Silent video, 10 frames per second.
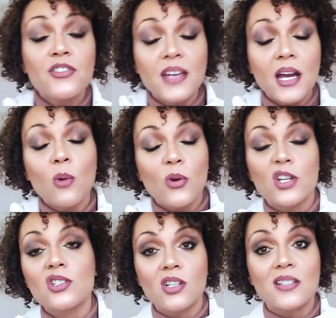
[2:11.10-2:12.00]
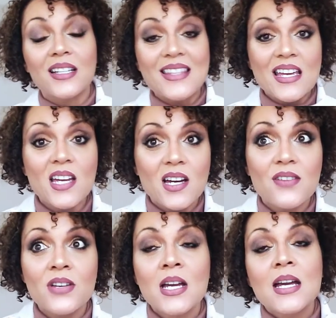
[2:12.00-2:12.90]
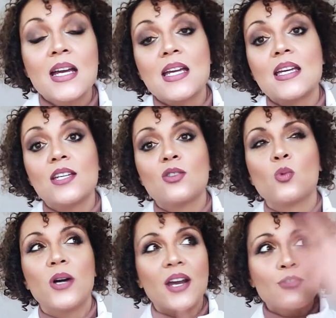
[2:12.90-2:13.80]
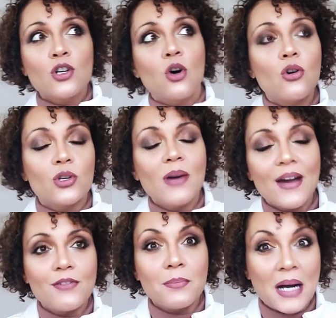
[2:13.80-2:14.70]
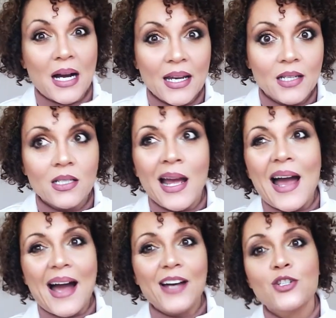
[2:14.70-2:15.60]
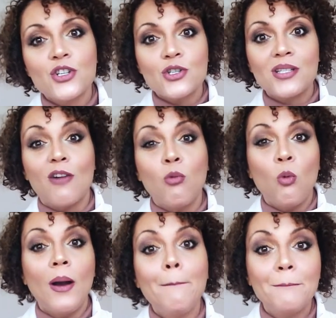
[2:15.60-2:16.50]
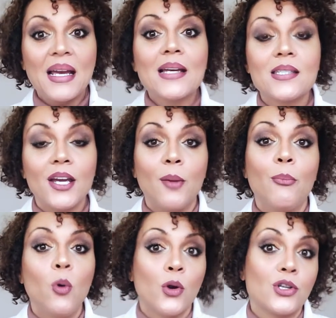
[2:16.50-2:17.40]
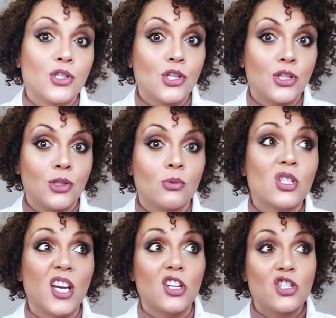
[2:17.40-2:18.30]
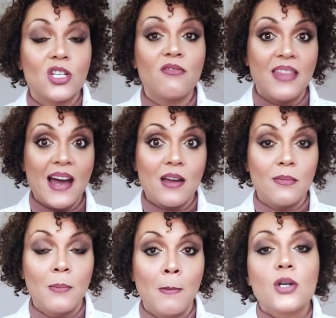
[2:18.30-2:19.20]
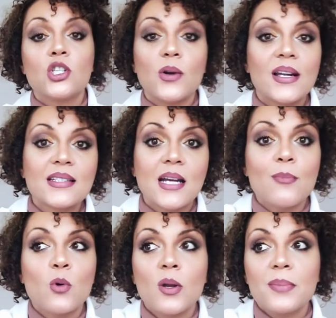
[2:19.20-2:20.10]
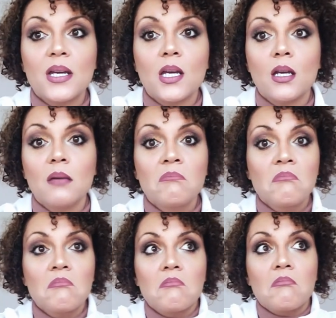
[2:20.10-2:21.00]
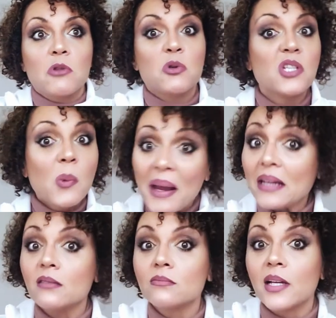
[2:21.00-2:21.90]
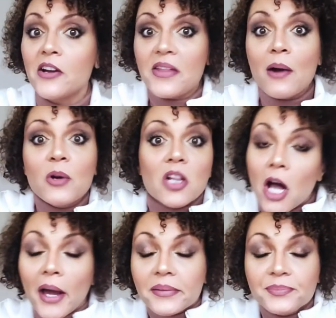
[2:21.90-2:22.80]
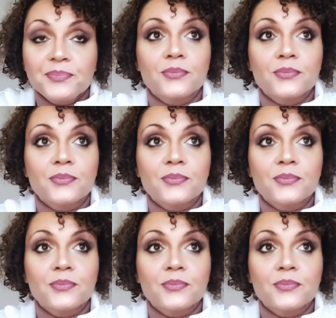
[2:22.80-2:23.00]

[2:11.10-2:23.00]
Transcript: thing I want you to start to think of is whatever goal you have in mind, ask yourself what makes it important to you to achieve that. So an example would be losing weight. I hear that one a lot.